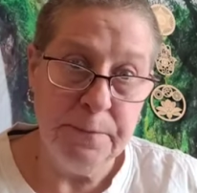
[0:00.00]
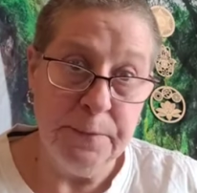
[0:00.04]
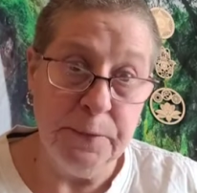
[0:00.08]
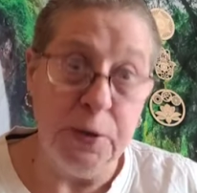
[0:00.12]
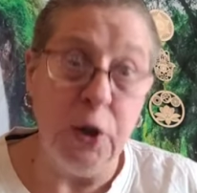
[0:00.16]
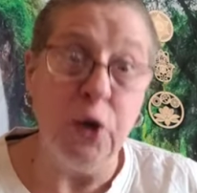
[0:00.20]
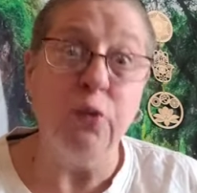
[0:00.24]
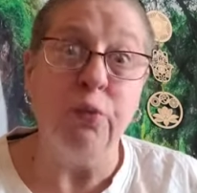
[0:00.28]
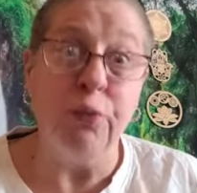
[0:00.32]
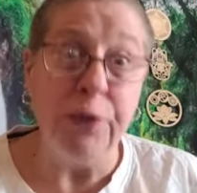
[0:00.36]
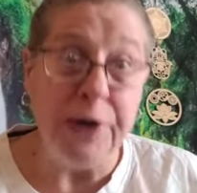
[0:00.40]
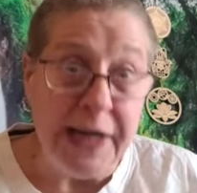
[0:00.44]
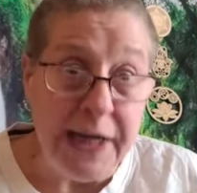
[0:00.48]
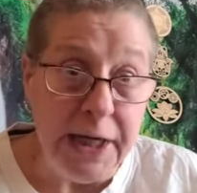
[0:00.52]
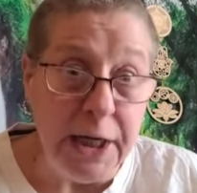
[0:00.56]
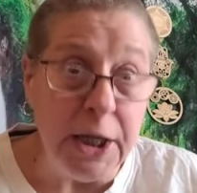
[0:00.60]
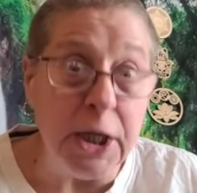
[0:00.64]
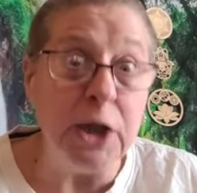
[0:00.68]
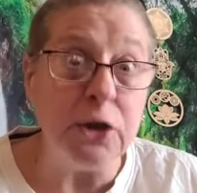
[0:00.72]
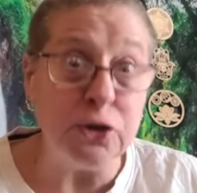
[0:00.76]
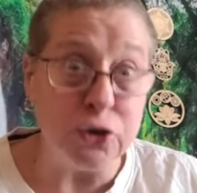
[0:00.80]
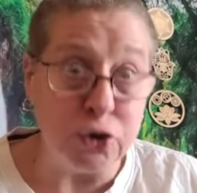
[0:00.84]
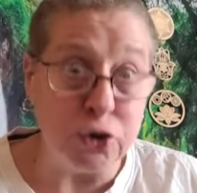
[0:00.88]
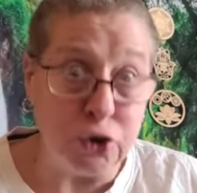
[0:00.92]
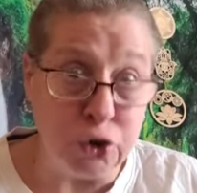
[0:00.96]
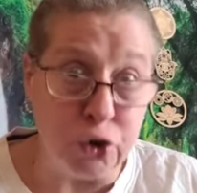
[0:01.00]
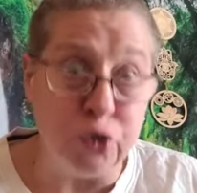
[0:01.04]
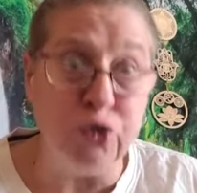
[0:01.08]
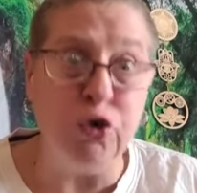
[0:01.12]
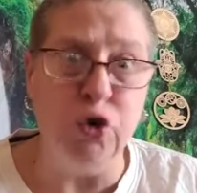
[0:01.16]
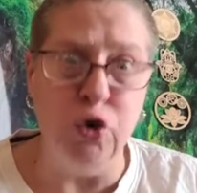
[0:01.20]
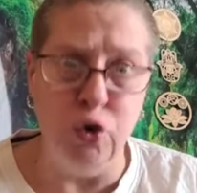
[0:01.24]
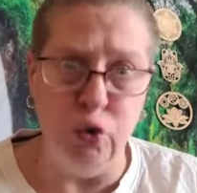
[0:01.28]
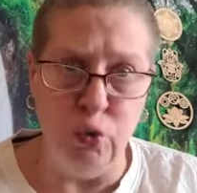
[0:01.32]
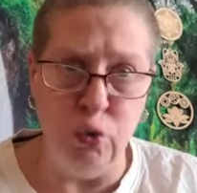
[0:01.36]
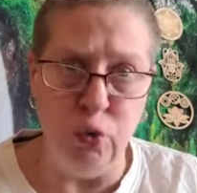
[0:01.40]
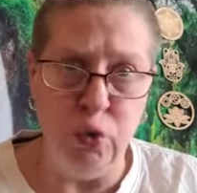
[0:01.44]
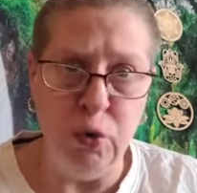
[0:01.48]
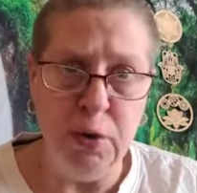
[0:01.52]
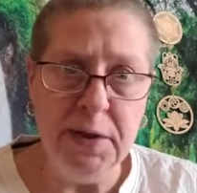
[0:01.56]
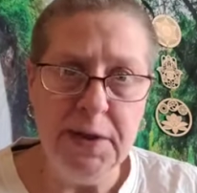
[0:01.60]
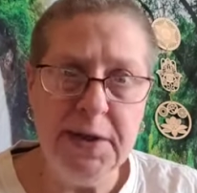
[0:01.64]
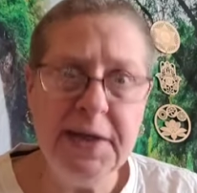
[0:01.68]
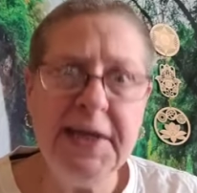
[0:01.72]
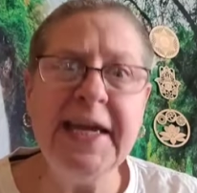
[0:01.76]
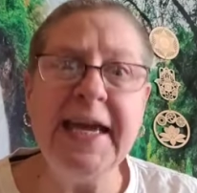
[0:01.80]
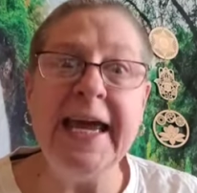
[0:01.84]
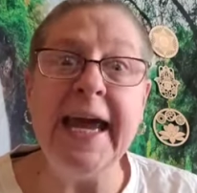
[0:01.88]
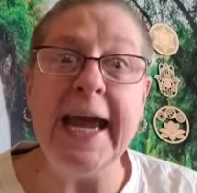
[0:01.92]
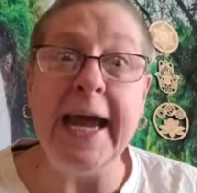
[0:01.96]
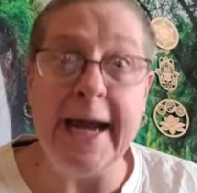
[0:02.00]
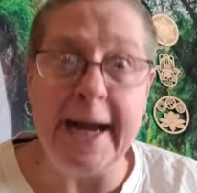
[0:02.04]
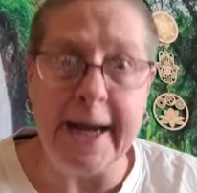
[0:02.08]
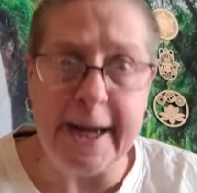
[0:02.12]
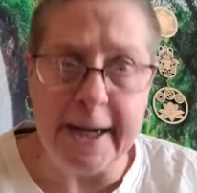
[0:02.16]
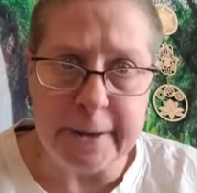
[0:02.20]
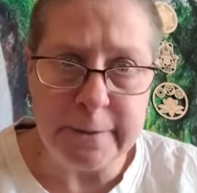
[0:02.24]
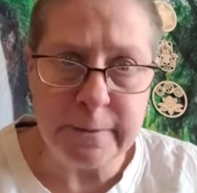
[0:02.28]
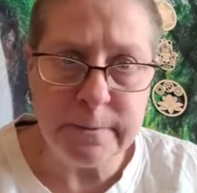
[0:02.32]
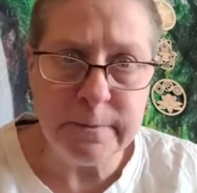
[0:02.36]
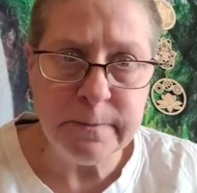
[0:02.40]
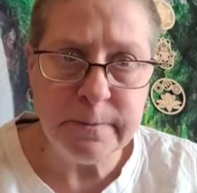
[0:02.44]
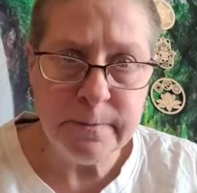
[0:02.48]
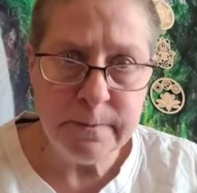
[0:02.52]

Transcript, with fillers: The real true king.